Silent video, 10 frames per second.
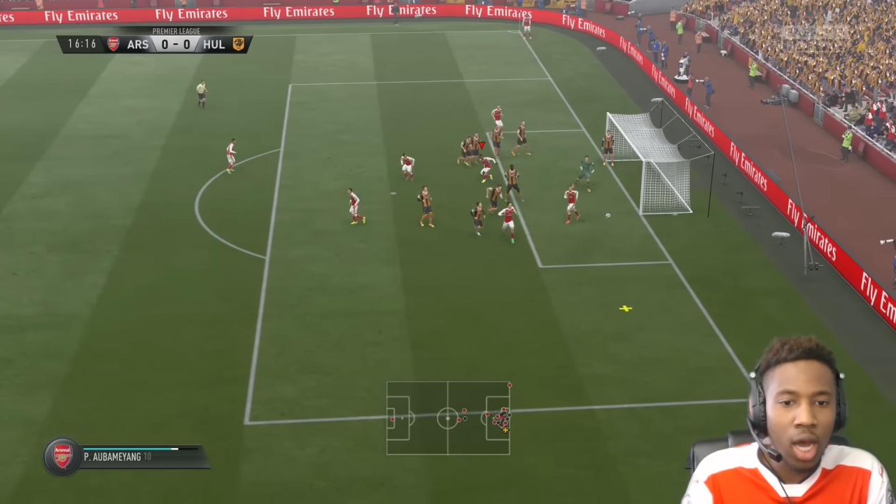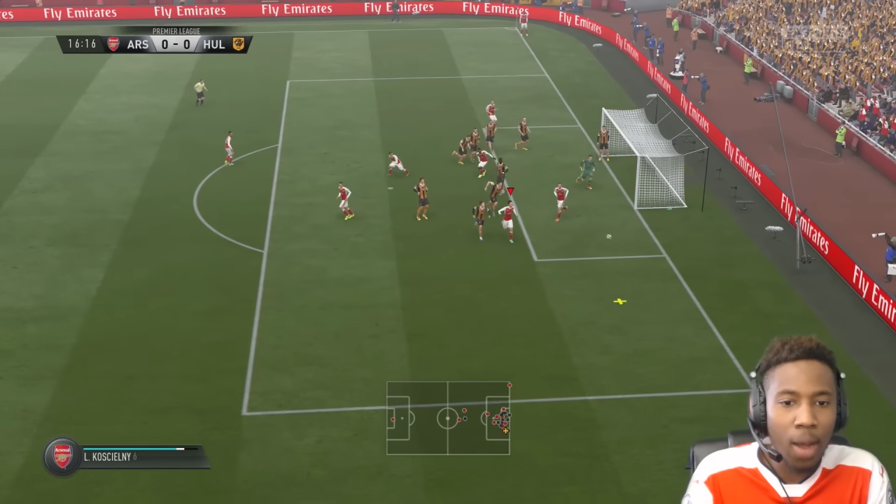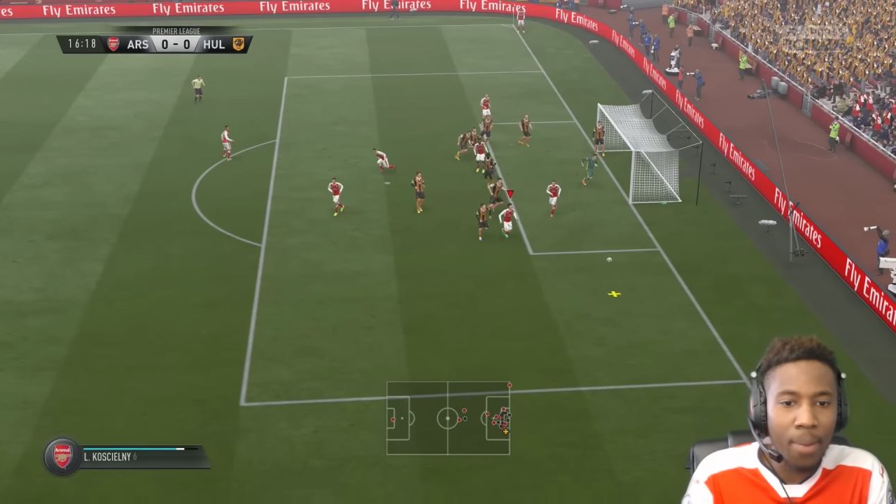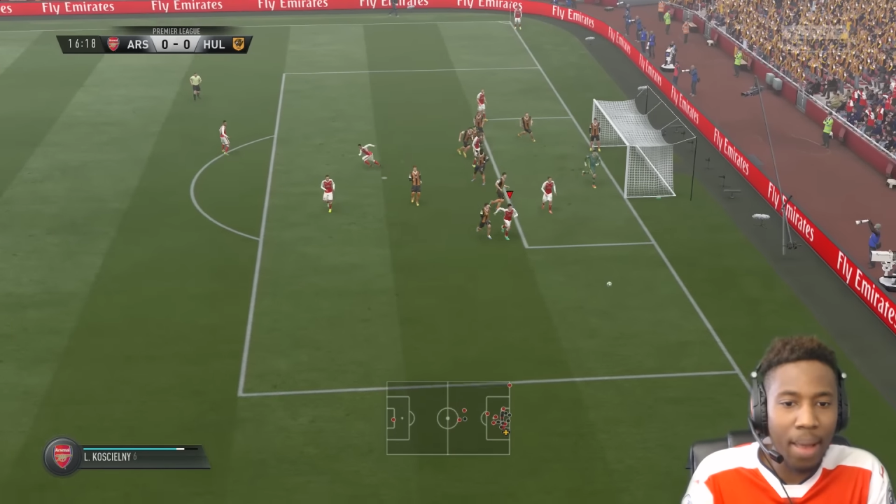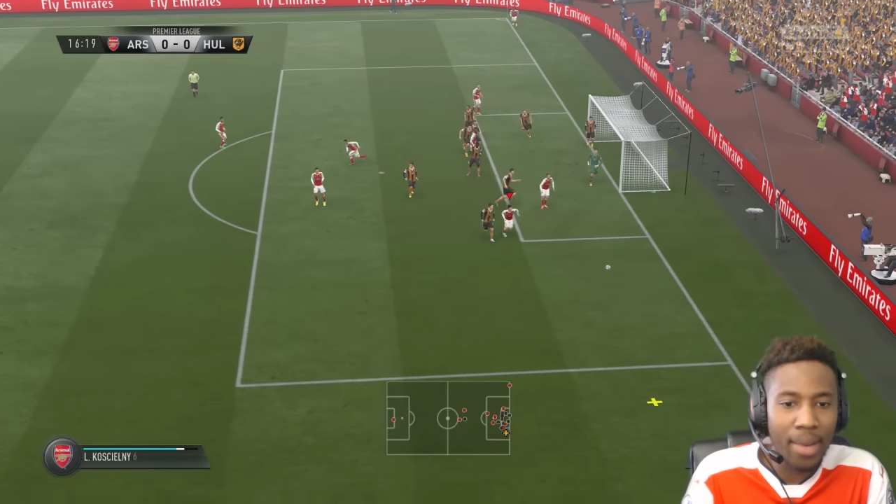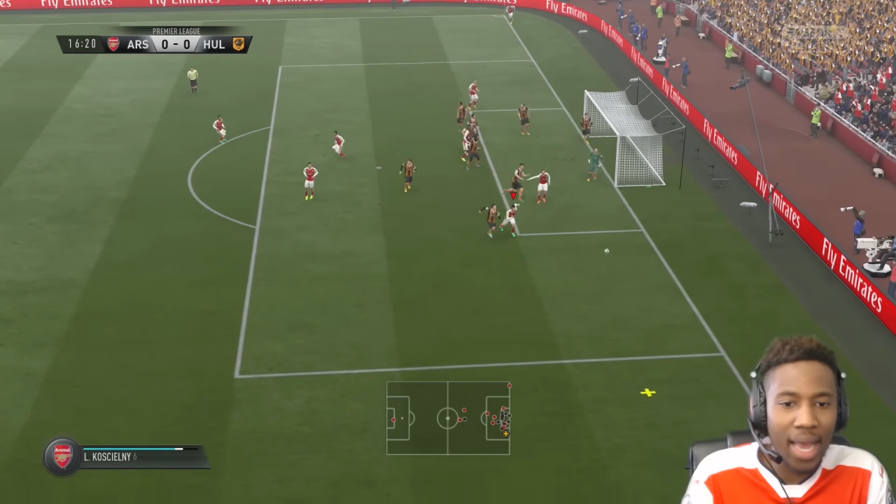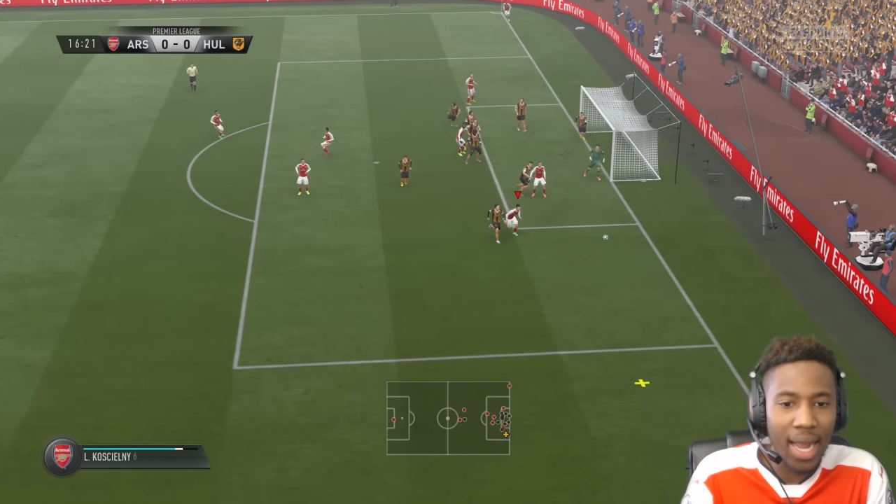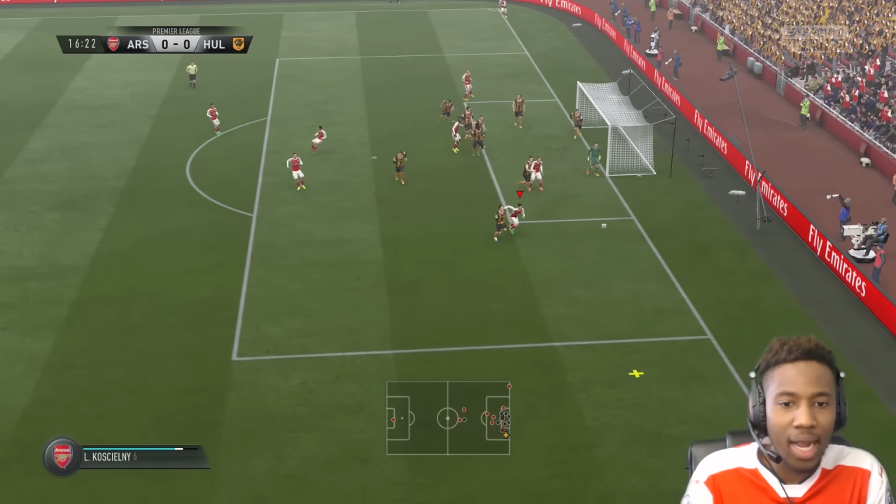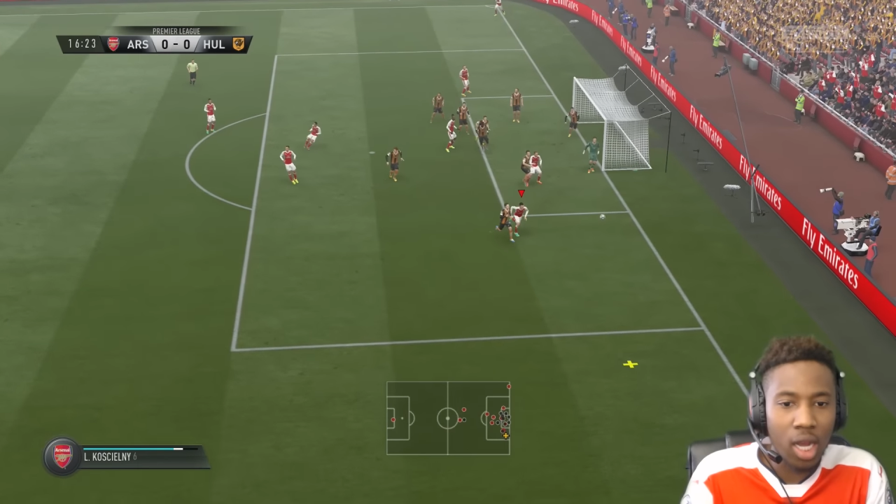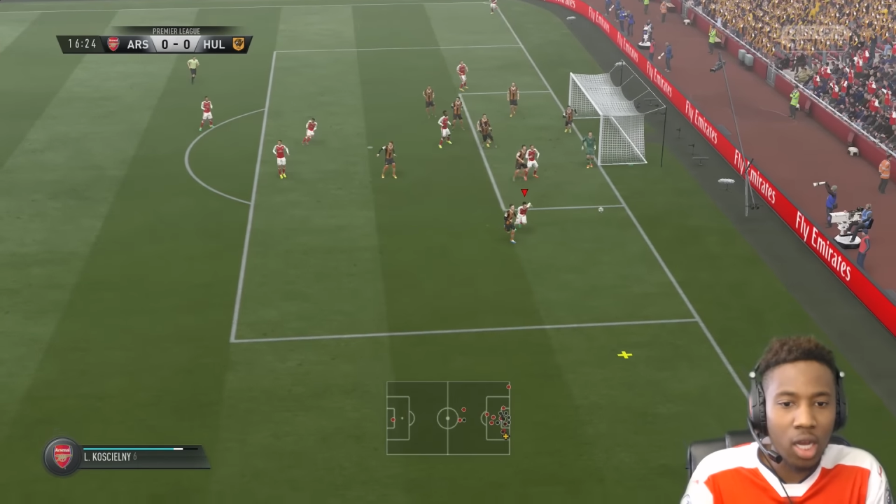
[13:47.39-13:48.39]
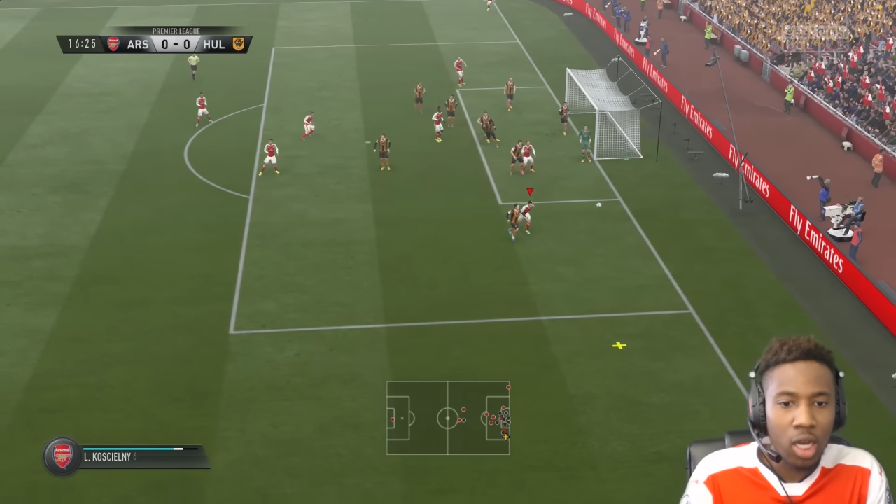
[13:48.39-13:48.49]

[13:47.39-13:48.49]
Aubameyang.